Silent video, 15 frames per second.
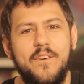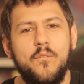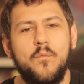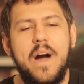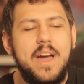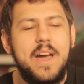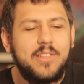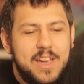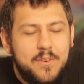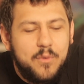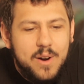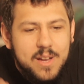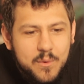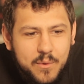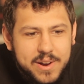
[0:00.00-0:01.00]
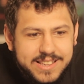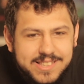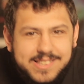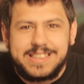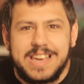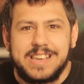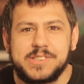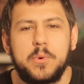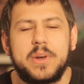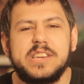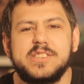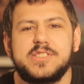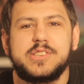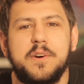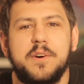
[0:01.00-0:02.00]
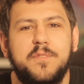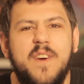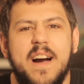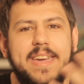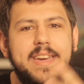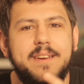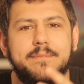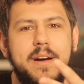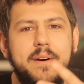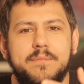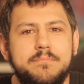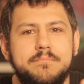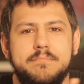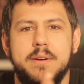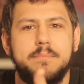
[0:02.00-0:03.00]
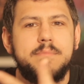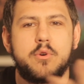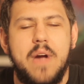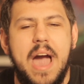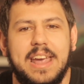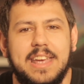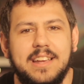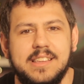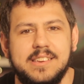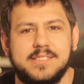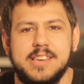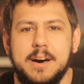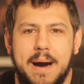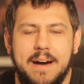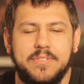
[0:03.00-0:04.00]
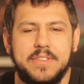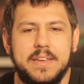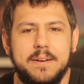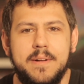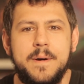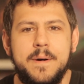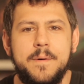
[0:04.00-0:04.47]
What is this? What is so fucking miraculous about them?